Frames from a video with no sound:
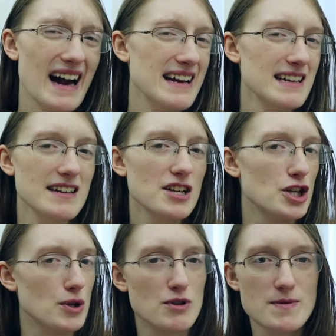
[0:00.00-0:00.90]
I didn't get a
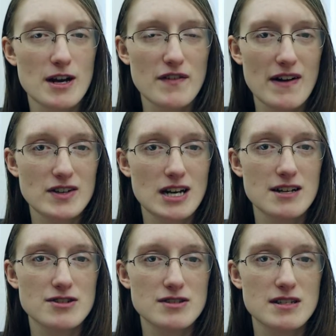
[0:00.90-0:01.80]
huge amount of
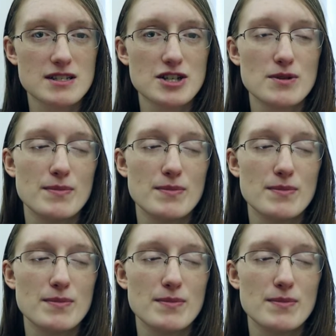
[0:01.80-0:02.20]
advertisers this year,